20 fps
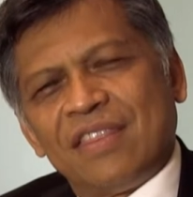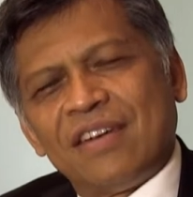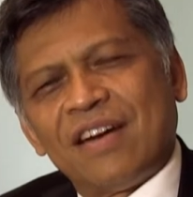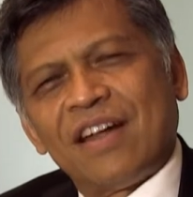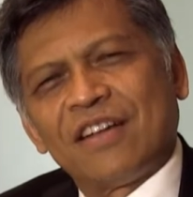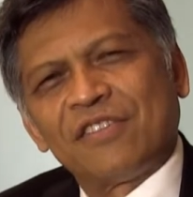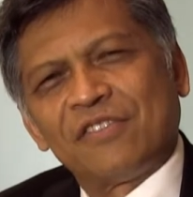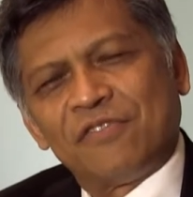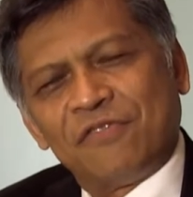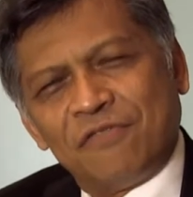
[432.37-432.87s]

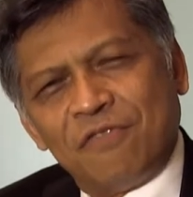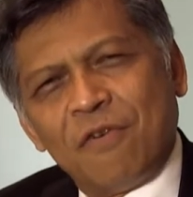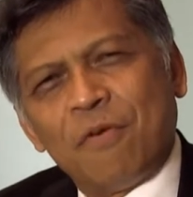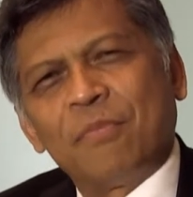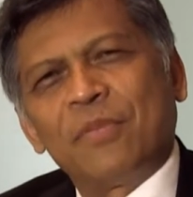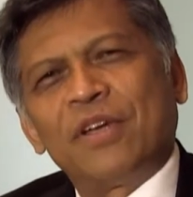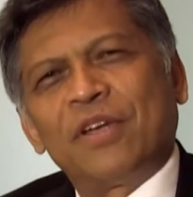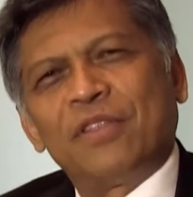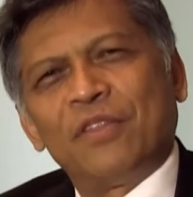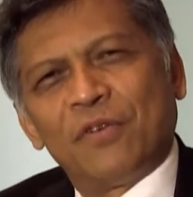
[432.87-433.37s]

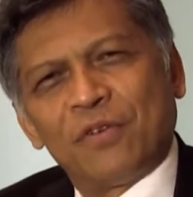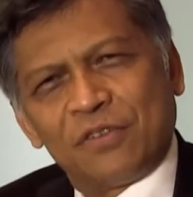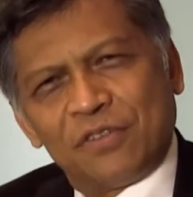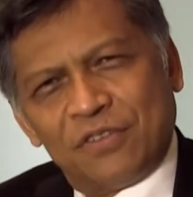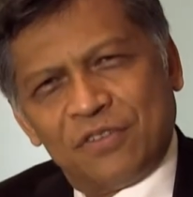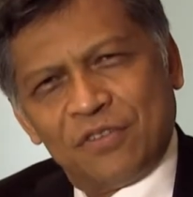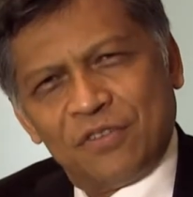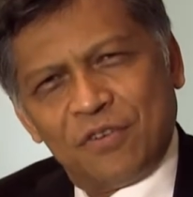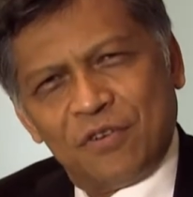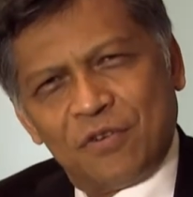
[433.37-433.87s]
transforming
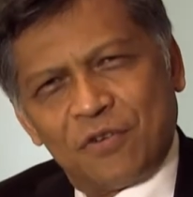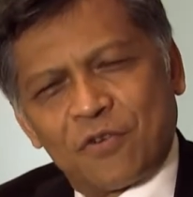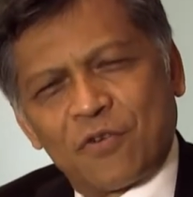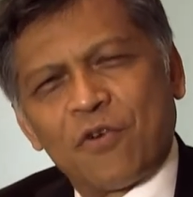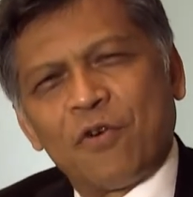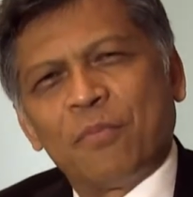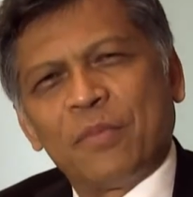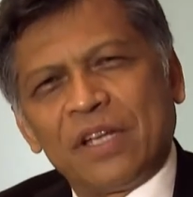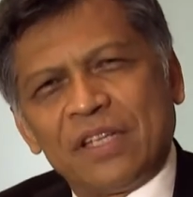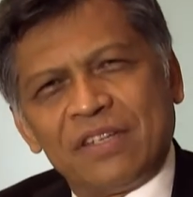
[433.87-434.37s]
those
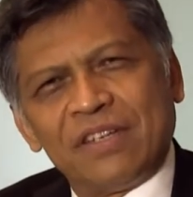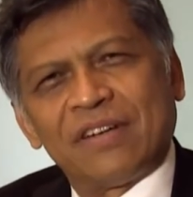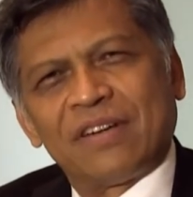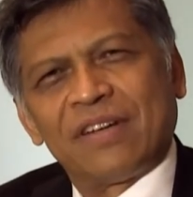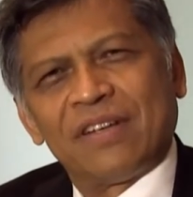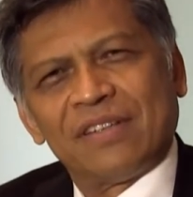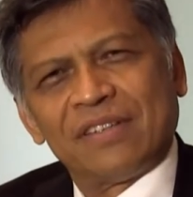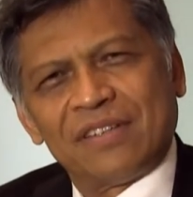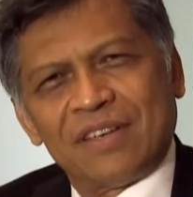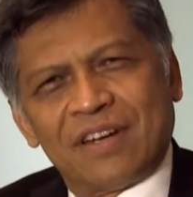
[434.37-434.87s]
raw
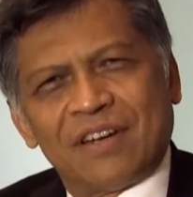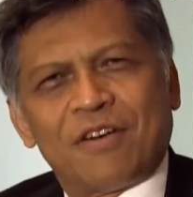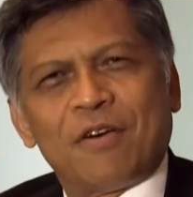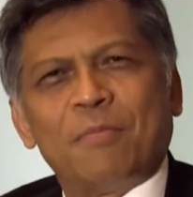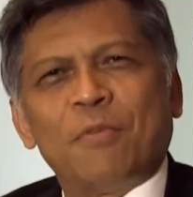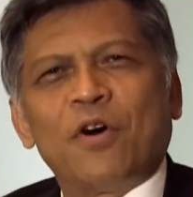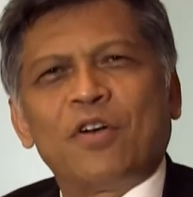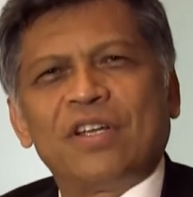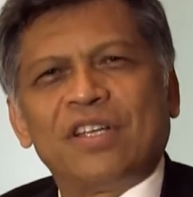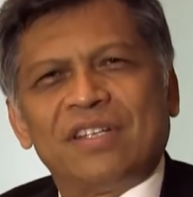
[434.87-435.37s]
materials and
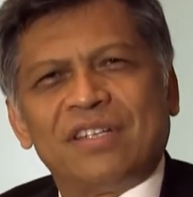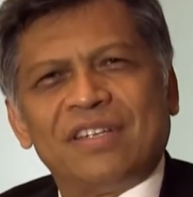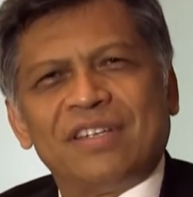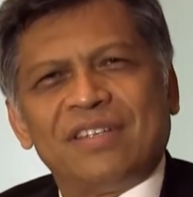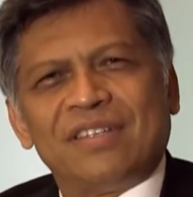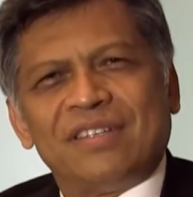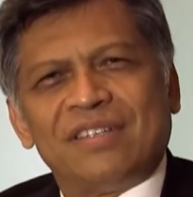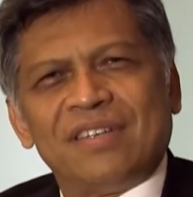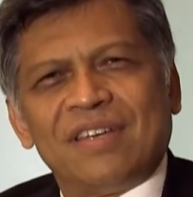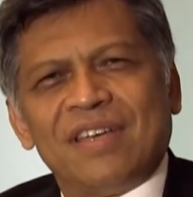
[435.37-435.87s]

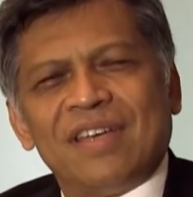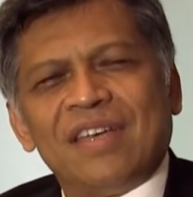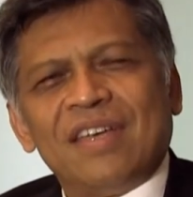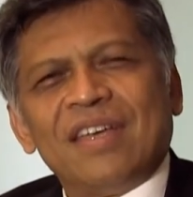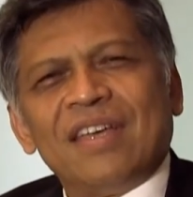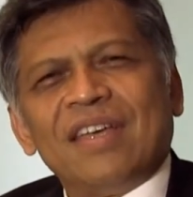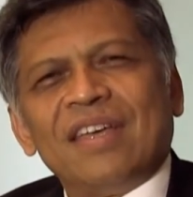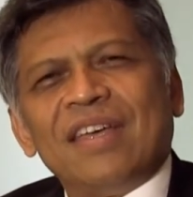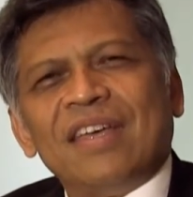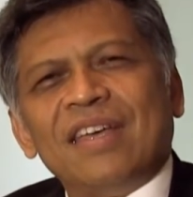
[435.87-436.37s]
commodities
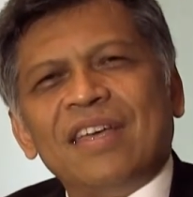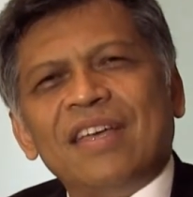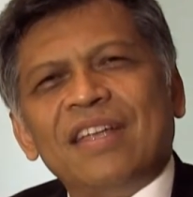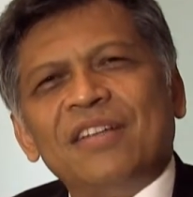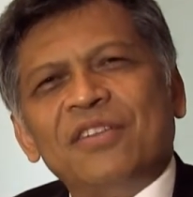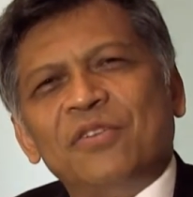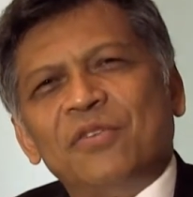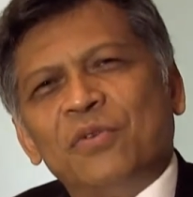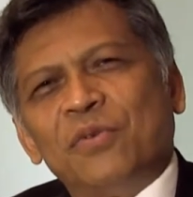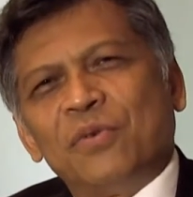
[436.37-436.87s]

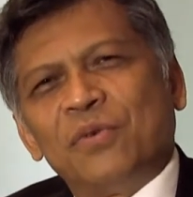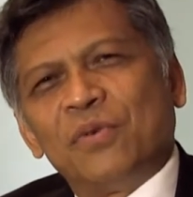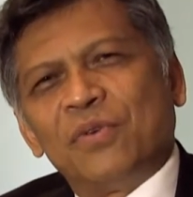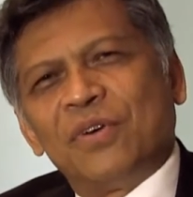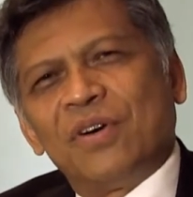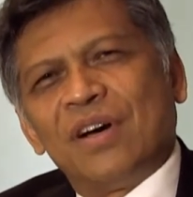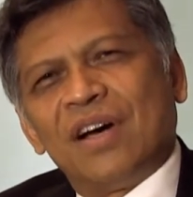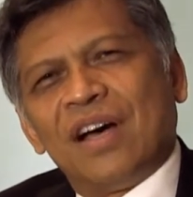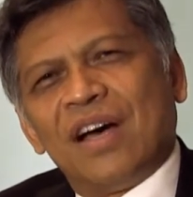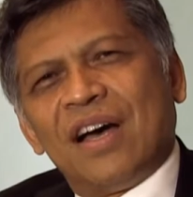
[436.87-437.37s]

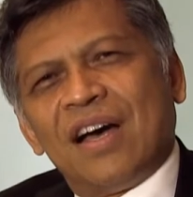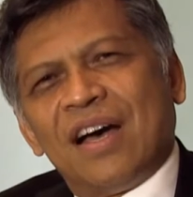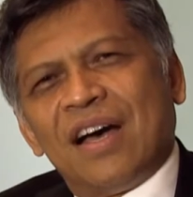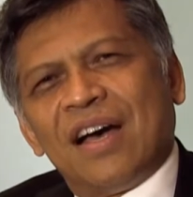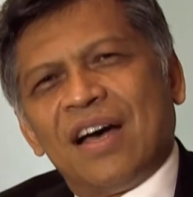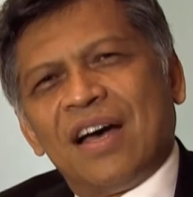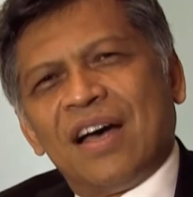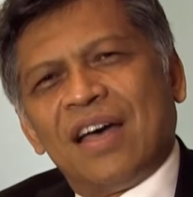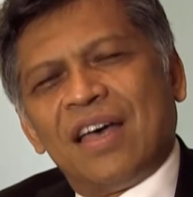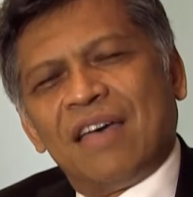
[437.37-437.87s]
into
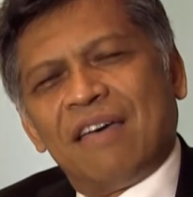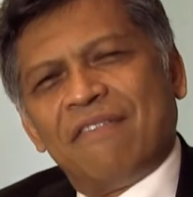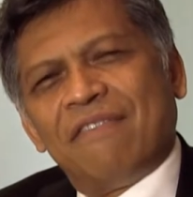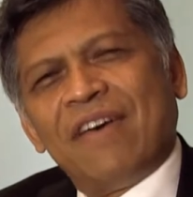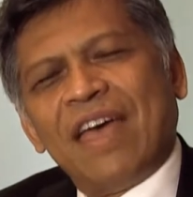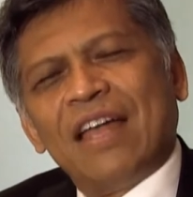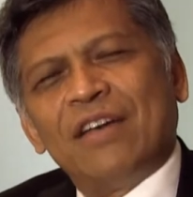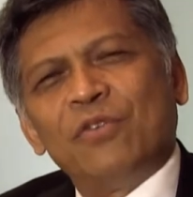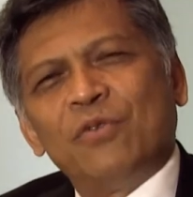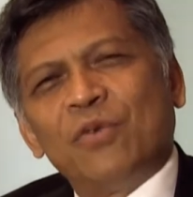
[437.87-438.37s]
a
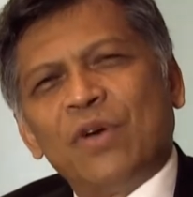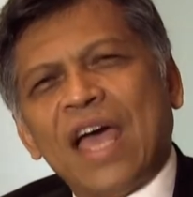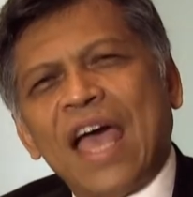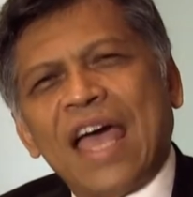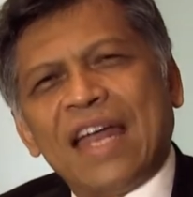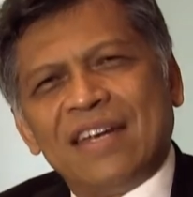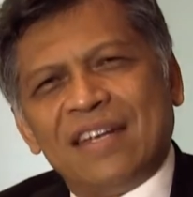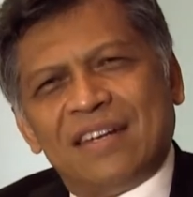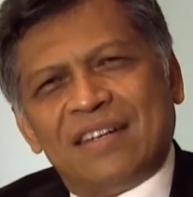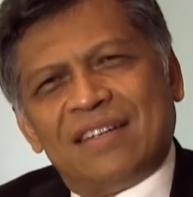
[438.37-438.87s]

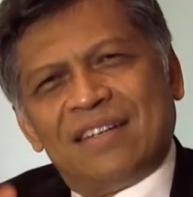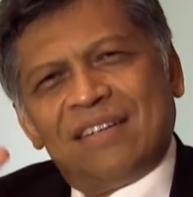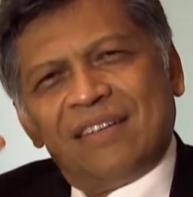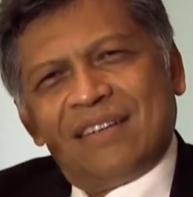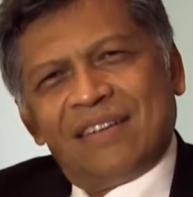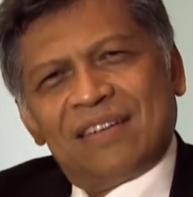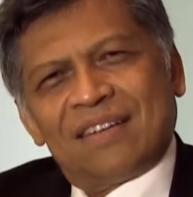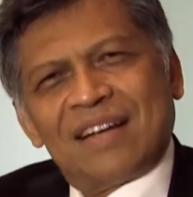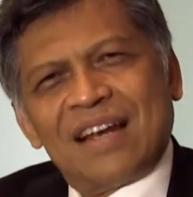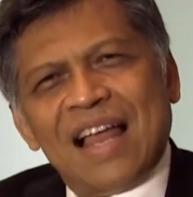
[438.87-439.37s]
value-added
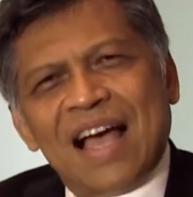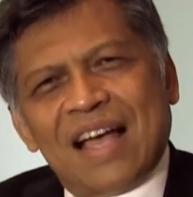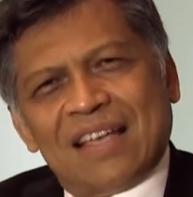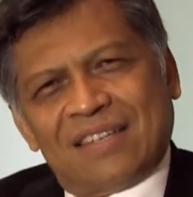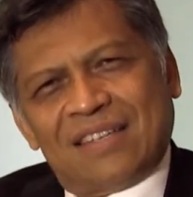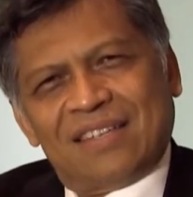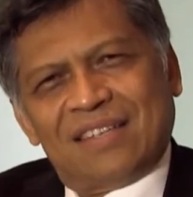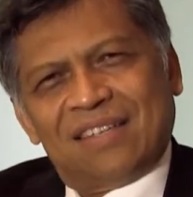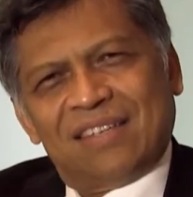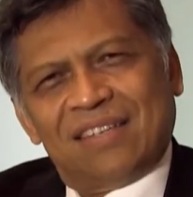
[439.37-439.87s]

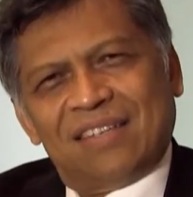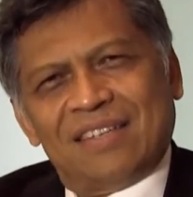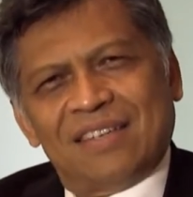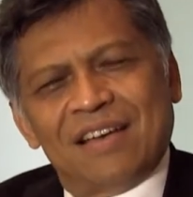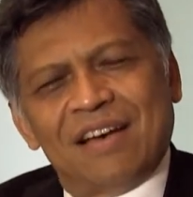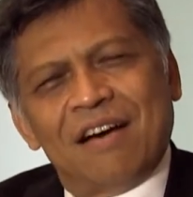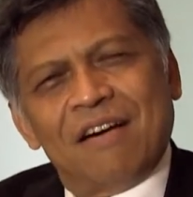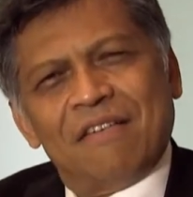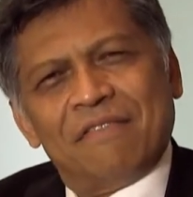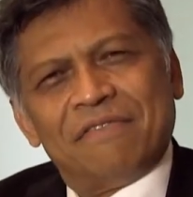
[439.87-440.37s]

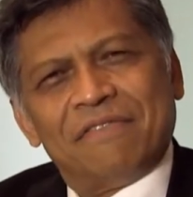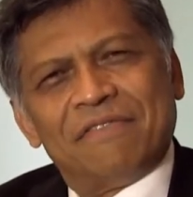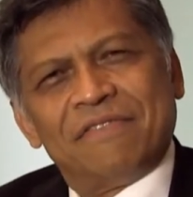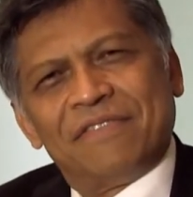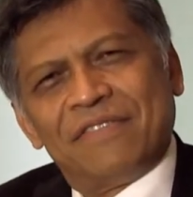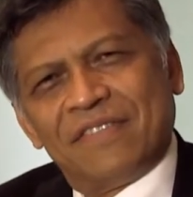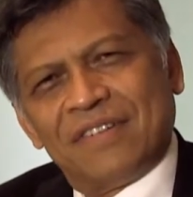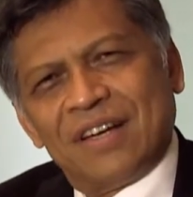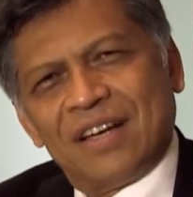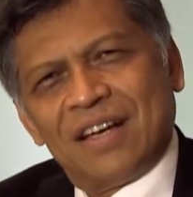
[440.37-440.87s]
class
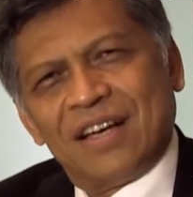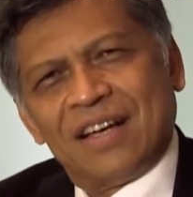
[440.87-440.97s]
of